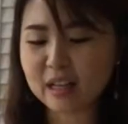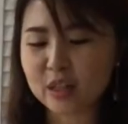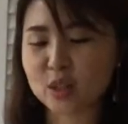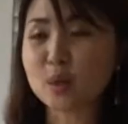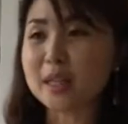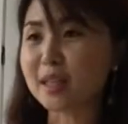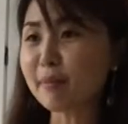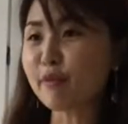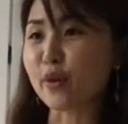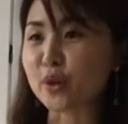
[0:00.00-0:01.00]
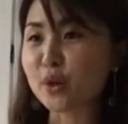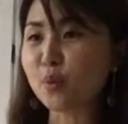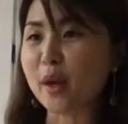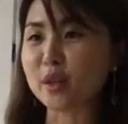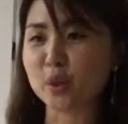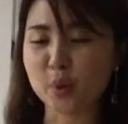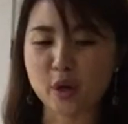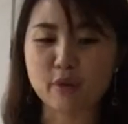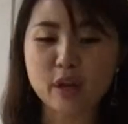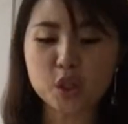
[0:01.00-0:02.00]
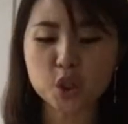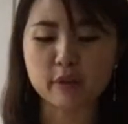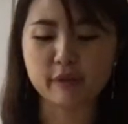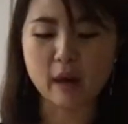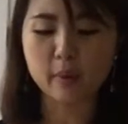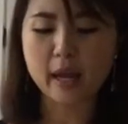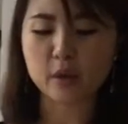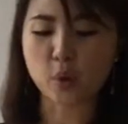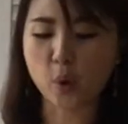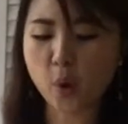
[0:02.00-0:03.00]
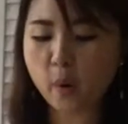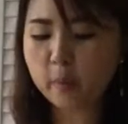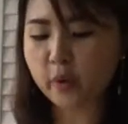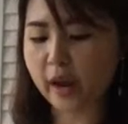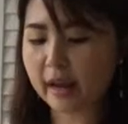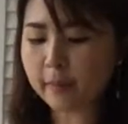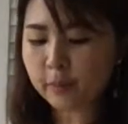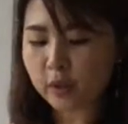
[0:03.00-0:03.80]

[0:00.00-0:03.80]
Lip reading: So a tip for you when you arrange the flower at your home, right?